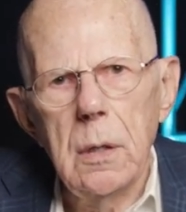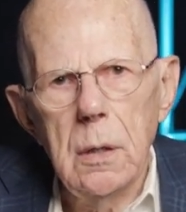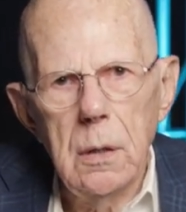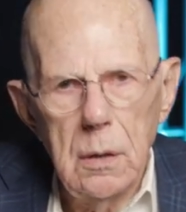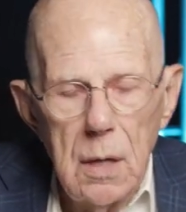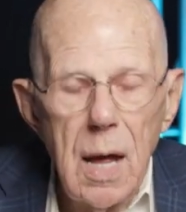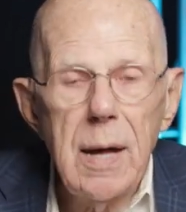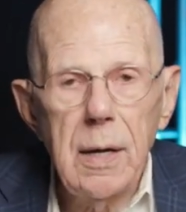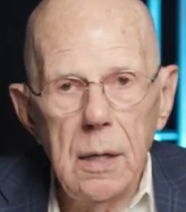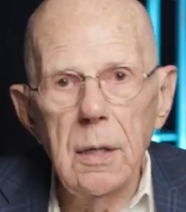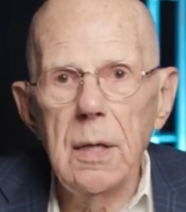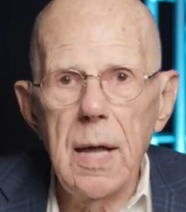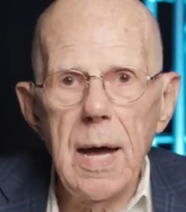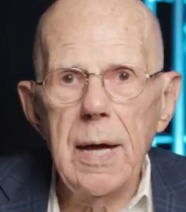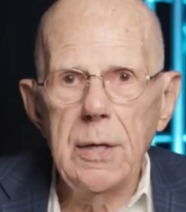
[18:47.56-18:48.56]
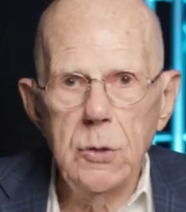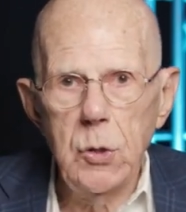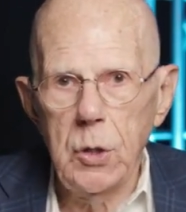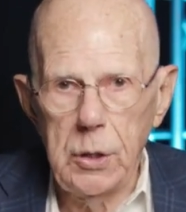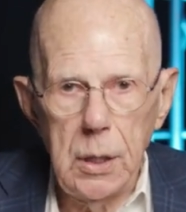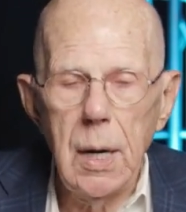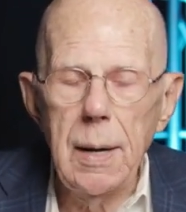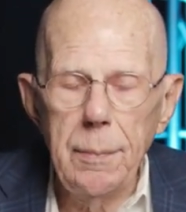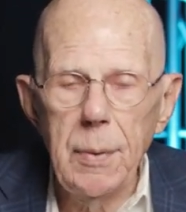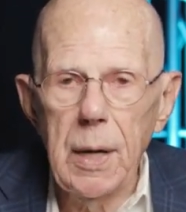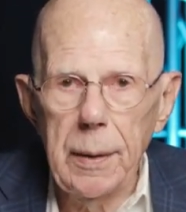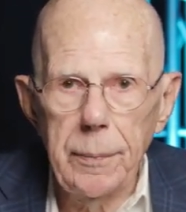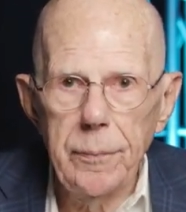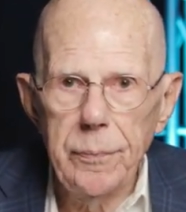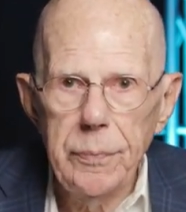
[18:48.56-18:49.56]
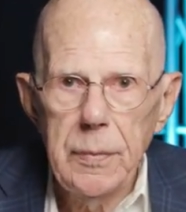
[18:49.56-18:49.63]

like Elijah coming.